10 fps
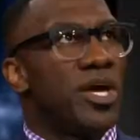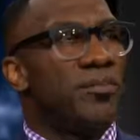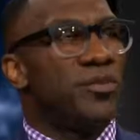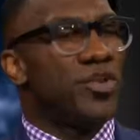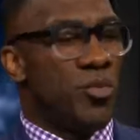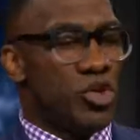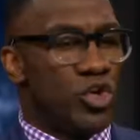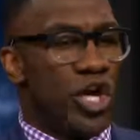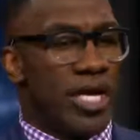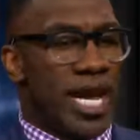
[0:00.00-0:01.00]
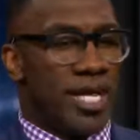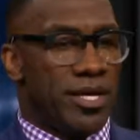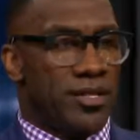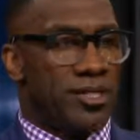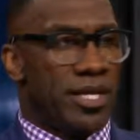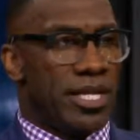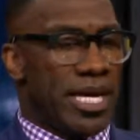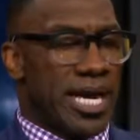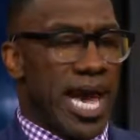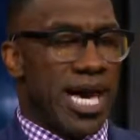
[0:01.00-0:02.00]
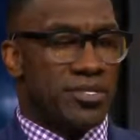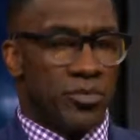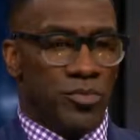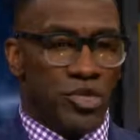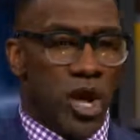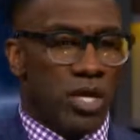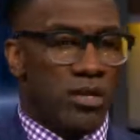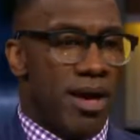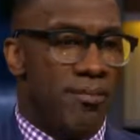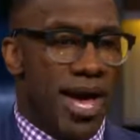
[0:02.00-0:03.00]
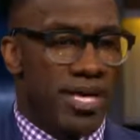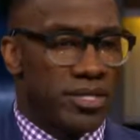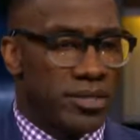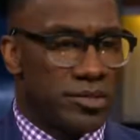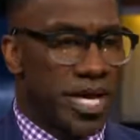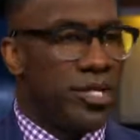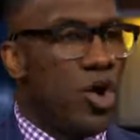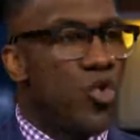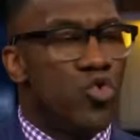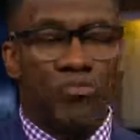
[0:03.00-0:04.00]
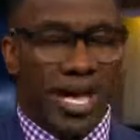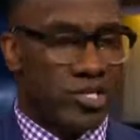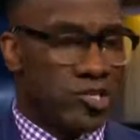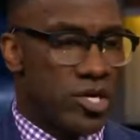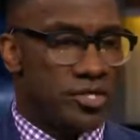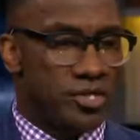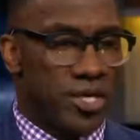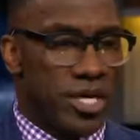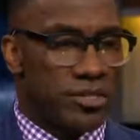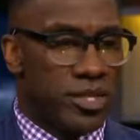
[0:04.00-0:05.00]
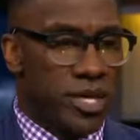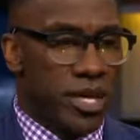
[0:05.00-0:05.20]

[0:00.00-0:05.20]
is that when you look at it, they're like guys, when you're talking about Magic, they know who Magic Johnson is,